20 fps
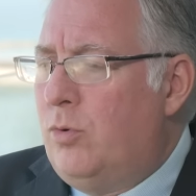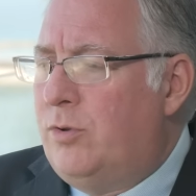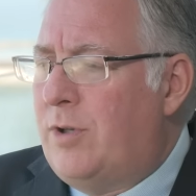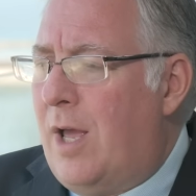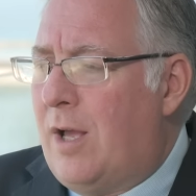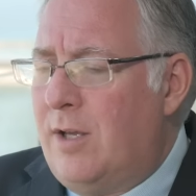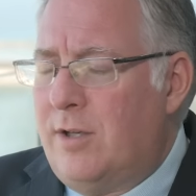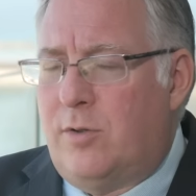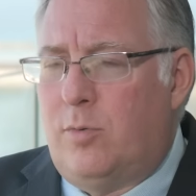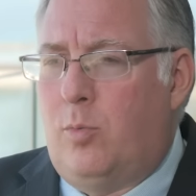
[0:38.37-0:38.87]

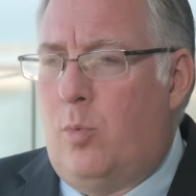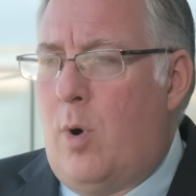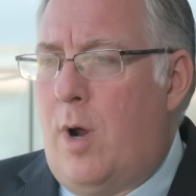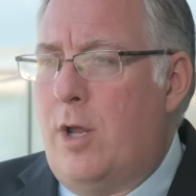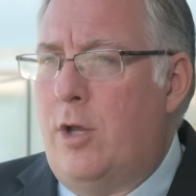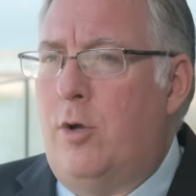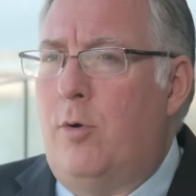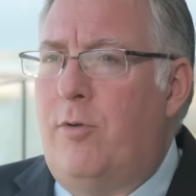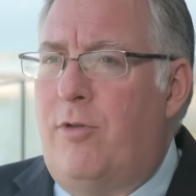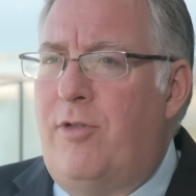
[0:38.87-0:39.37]
Tell us
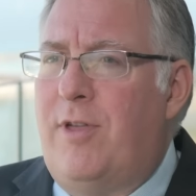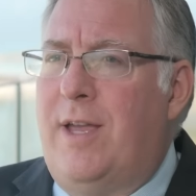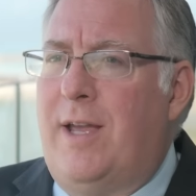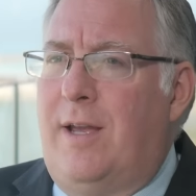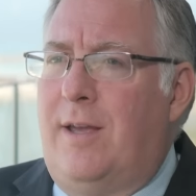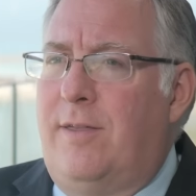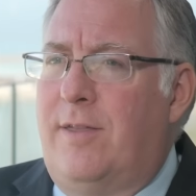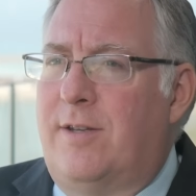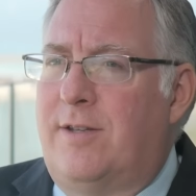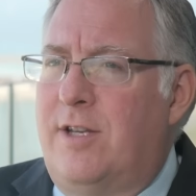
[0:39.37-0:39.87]
what you
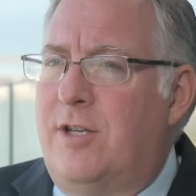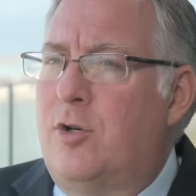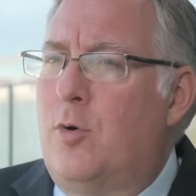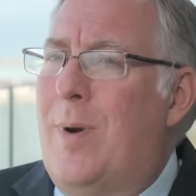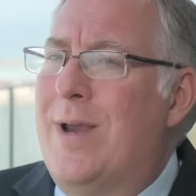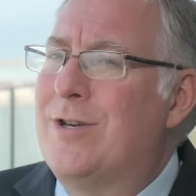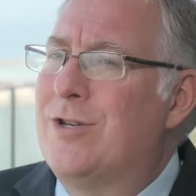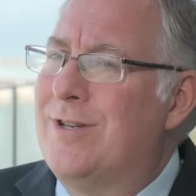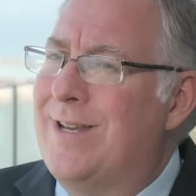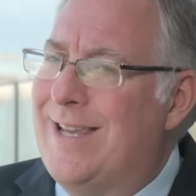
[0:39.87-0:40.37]
think the
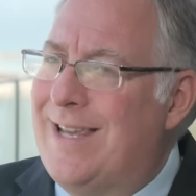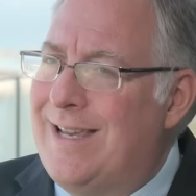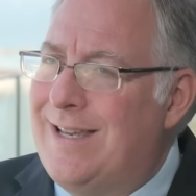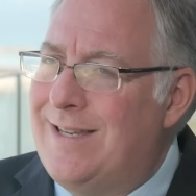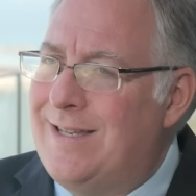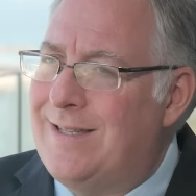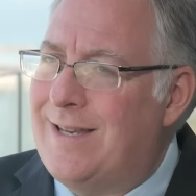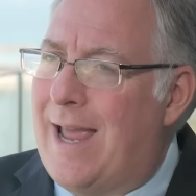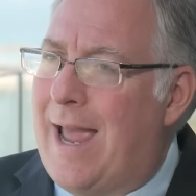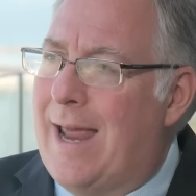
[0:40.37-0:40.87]
situation is,